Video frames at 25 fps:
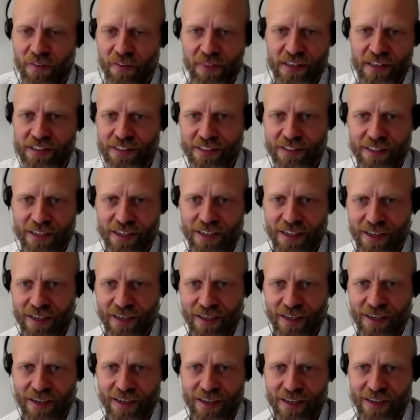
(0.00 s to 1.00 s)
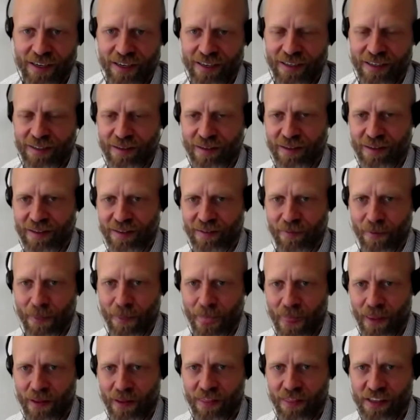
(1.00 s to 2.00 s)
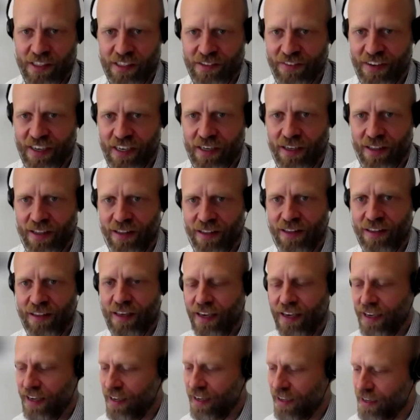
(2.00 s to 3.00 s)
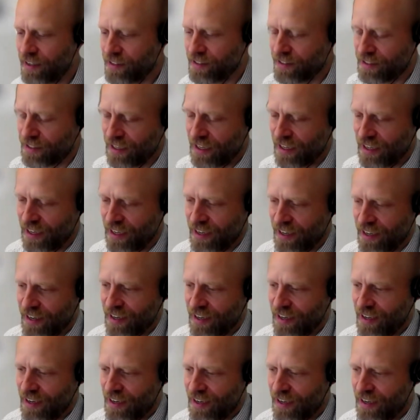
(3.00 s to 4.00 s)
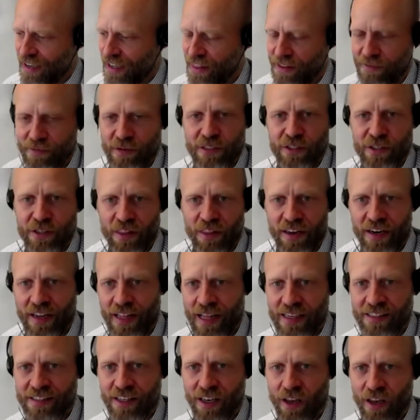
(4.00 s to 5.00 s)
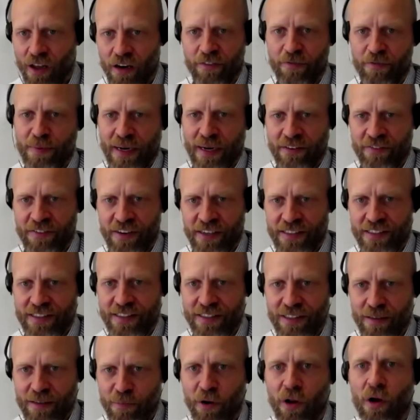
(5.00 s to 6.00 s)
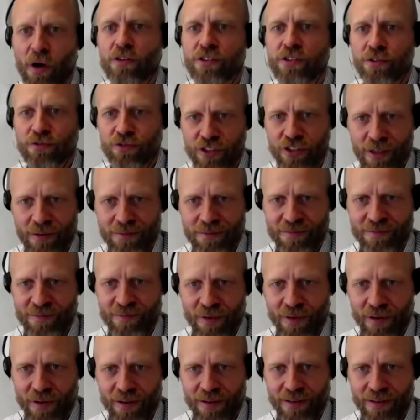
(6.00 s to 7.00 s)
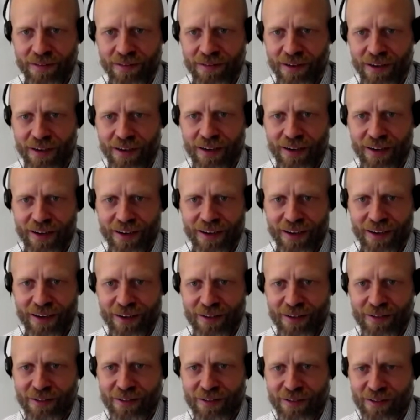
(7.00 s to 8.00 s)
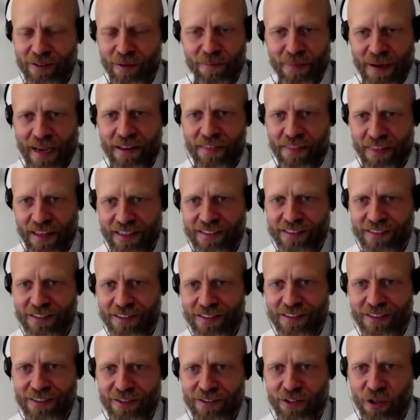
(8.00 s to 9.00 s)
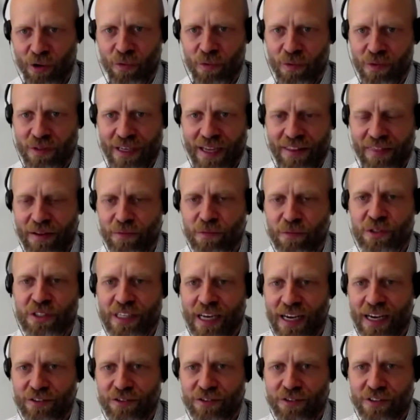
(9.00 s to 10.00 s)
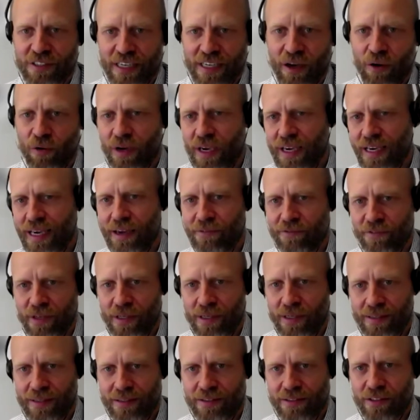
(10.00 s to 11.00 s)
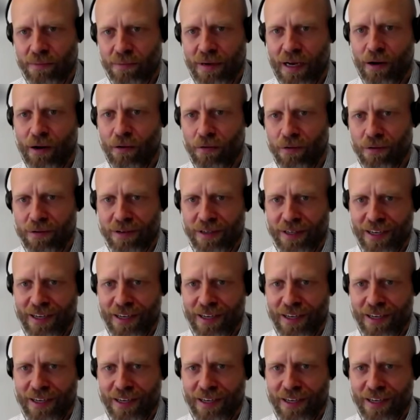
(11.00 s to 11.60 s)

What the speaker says: this this vehicle, and then we saw that it has a lot of benefits, but also some bad things. So, and then we started to say, okay, can we somehow